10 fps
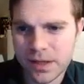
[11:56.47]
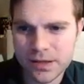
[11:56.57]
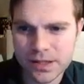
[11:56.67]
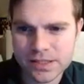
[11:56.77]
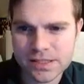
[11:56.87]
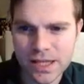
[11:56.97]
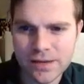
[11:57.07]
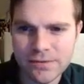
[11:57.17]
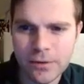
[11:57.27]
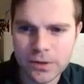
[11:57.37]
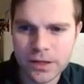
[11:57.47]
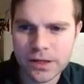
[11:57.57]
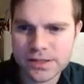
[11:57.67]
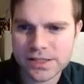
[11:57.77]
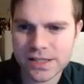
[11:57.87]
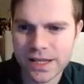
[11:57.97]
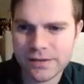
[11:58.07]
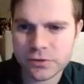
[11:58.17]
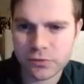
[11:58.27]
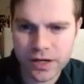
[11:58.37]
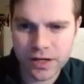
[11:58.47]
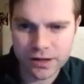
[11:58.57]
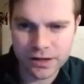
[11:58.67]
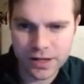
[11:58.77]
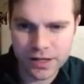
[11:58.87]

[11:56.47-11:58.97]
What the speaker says: in this slave-holding, slave-trading,